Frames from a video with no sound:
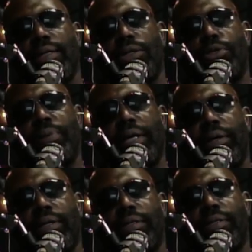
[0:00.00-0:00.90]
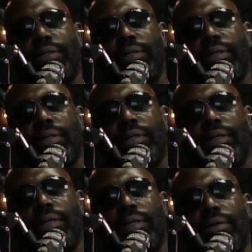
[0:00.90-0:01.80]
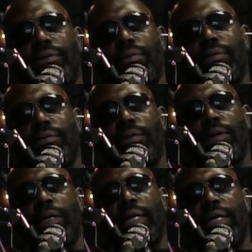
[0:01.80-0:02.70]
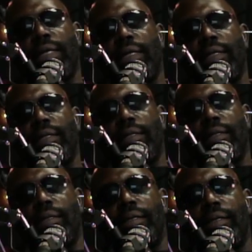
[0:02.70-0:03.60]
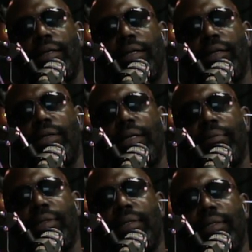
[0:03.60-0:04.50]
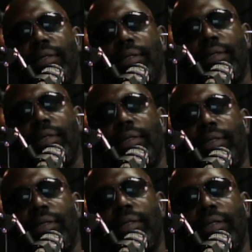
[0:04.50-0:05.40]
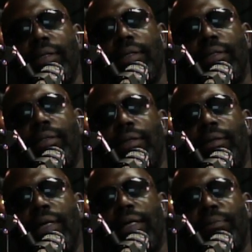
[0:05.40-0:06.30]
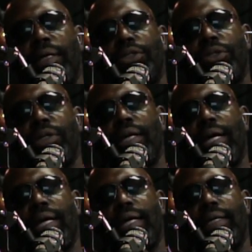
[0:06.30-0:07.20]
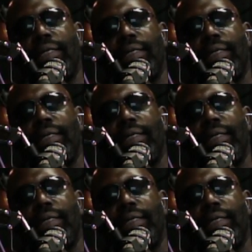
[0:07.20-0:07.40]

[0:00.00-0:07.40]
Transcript: whose parents were in entertainment. Dope. So like my junior high